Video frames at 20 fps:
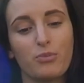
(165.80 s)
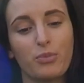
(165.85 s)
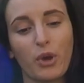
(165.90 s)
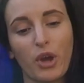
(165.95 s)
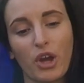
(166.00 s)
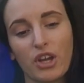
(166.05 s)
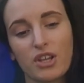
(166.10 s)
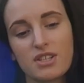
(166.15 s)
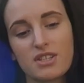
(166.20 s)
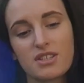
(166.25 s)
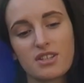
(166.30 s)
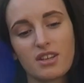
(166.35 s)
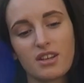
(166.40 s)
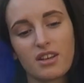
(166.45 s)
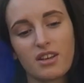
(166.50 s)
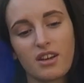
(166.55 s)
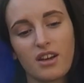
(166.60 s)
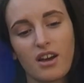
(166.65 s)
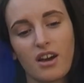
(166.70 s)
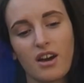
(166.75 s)
But
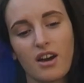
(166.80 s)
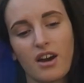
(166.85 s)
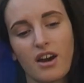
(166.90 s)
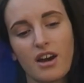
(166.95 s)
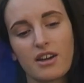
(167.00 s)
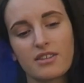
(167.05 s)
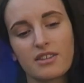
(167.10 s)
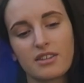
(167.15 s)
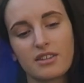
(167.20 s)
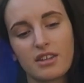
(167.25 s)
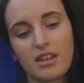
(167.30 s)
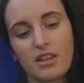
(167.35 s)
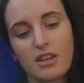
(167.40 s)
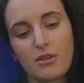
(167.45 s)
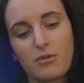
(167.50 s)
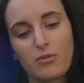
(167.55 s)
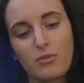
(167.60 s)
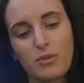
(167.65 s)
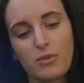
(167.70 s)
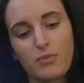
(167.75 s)
I think
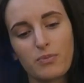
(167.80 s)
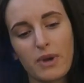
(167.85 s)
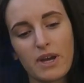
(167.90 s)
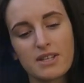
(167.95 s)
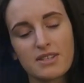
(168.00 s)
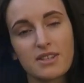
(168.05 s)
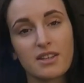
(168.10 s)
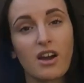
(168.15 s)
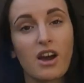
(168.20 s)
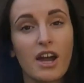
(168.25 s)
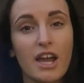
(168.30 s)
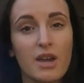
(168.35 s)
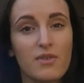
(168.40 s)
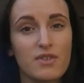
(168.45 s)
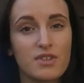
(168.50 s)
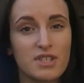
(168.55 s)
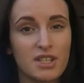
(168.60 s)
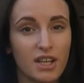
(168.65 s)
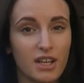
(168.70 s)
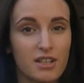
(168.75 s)
the best thing I
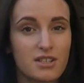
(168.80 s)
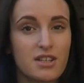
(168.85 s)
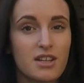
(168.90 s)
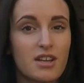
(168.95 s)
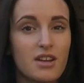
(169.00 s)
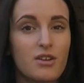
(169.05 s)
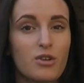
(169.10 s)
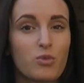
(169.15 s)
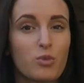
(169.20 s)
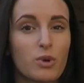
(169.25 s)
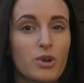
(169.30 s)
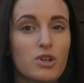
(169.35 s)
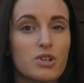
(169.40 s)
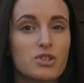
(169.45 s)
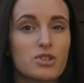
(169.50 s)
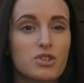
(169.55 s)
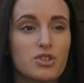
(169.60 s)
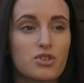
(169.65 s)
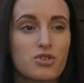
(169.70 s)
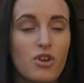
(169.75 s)
ever did
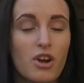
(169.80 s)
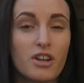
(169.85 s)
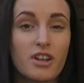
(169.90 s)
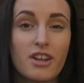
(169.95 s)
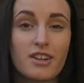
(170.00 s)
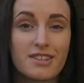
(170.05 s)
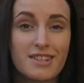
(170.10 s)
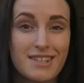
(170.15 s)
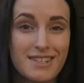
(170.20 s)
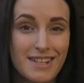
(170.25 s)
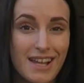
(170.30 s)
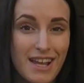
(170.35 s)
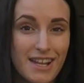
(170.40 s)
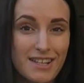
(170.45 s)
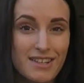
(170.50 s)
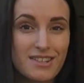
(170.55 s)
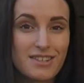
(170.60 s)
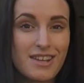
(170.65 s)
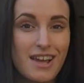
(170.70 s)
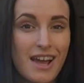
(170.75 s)
was to try and
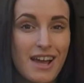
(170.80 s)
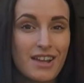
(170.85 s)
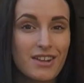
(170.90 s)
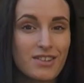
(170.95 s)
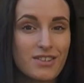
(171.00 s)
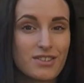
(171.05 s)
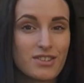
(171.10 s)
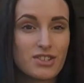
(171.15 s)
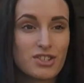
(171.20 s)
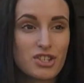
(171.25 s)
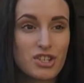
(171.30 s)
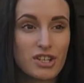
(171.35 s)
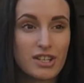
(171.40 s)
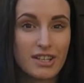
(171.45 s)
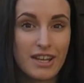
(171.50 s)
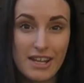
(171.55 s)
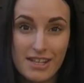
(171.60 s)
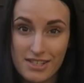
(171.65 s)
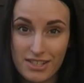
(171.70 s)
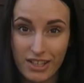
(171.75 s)
understand and to
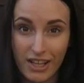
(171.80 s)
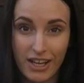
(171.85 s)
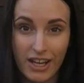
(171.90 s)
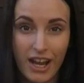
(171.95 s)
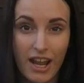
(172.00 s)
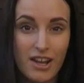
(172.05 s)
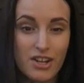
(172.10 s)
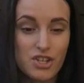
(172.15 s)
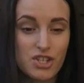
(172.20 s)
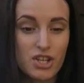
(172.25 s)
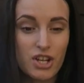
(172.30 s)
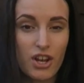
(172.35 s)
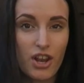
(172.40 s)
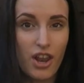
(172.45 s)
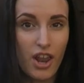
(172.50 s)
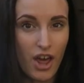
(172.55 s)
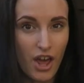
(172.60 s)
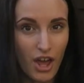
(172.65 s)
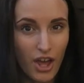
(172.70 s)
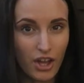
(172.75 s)
listen and to
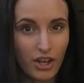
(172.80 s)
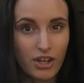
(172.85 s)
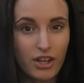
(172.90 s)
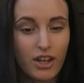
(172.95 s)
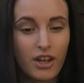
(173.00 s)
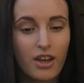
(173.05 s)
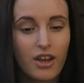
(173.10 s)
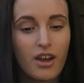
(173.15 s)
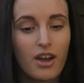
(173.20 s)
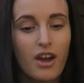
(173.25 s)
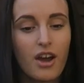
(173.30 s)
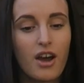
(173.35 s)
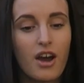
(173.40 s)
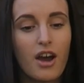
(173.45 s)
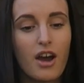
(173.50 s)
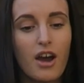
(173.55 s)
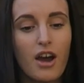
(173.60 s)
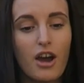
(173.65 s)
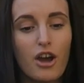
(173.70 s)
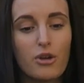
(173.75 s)
learn,
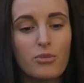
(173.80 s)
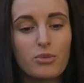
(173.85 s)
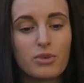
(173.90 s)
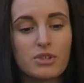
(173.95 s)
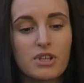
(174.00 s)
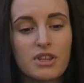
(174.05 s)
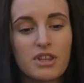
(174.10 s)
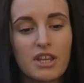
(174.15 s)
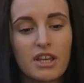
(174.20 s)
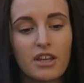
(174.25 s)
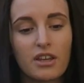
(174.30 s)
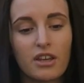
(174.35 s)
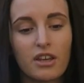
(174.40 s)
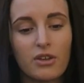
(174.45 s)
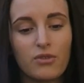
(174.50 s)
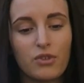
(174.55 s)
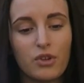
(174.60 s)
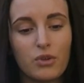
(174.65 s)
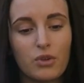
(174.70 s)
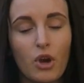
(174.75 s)
because I
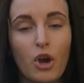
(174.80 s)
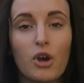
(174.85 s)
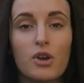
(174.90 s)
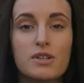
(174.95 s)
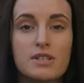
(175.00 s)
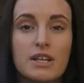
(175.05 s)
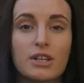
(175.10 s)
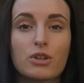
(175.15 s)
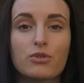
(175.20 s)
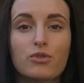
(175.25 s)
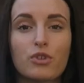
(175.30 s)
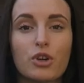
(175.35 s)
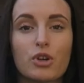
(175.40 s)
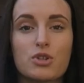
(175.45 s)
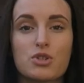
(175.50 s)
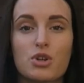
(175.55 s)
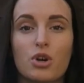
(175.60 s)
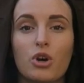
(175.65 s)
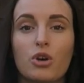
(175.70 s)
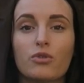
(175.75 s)
think if you go down the
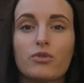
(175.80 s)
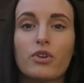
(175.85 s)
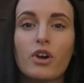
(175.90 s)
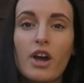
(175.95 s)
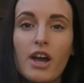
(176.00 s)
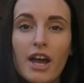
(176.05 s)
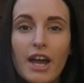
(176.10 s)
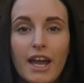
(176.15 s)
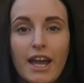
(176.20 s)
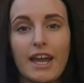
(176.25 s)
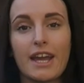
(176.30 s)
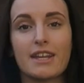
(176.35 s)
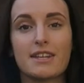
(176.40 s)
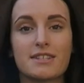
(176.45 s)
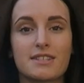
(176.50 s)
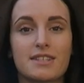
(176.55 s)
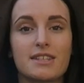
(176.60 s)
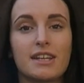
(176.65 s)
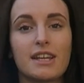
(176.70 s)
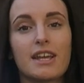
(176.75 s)
route of
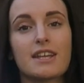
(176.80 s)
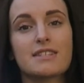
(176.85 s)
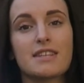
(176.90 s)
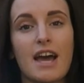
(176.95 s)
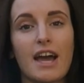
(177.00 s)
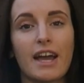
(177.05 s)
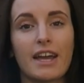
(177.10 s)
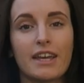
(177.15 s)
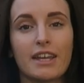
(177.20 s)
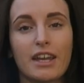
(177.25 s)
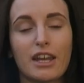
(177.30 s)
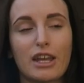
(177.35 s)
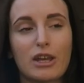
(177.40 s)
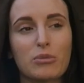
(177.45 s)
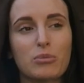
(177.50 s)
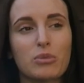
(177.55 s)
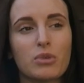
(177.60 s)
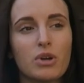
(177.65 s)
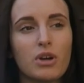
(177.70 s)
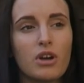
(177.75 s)
instantly attacking
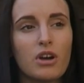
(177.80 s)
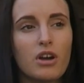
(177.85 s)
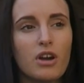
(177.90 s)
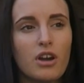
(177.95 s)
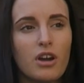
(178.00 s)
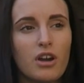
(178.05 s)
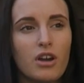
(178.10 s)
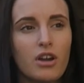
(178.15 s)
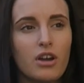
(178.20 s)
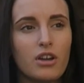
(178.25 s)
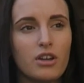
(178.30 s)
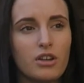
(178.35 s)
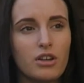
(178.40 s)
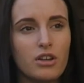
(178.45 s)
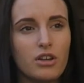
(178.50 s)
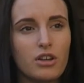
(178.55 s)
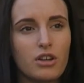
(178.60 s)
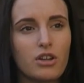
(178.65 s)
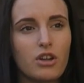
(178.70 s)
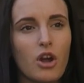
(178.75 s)
him,
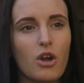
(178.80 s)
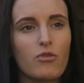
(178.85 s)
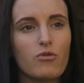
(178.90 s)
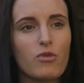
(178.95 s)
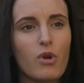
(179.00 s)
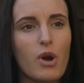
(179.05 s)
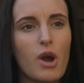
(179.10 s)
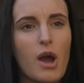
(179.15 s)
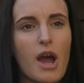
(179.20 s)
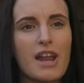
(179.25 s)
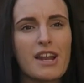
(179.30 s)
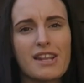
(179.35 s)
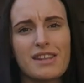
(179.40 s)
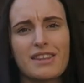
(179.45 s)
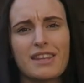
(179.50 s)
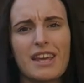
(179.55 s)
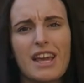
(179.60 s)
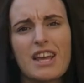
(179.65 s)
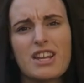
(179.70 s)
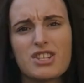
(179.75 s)
you know,
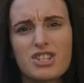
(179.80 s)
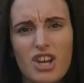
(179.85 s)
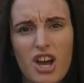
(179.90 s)
anything he